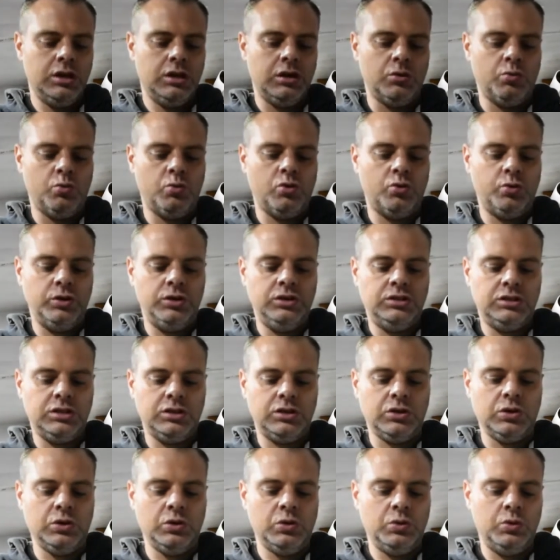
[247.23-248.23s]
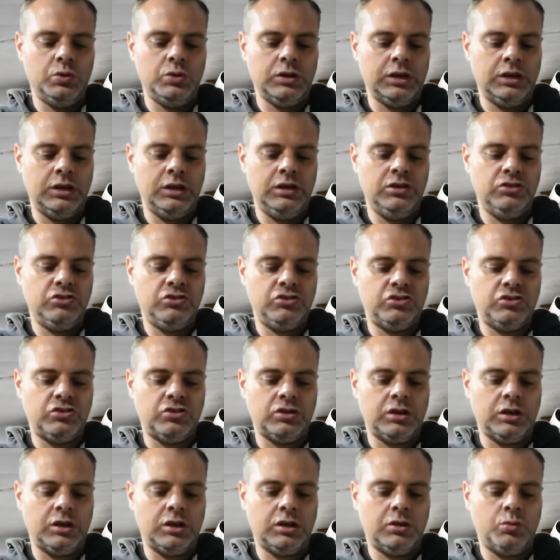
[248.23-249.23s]
And what we do is
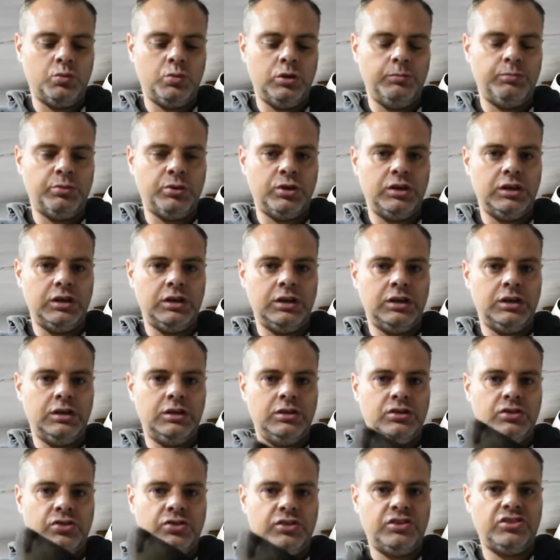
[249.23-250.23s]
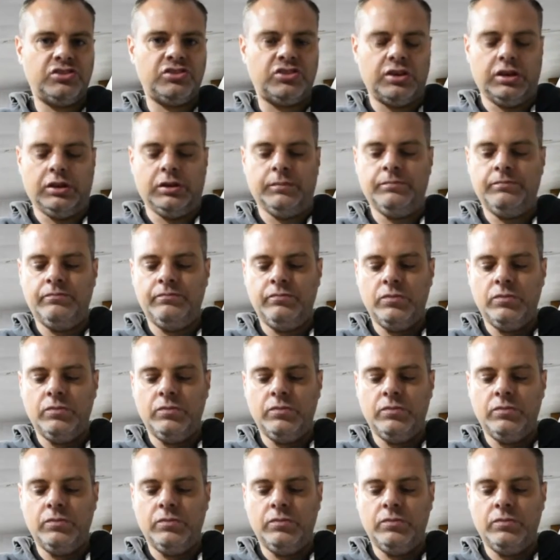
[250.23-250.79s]
uh, we put it in this thing.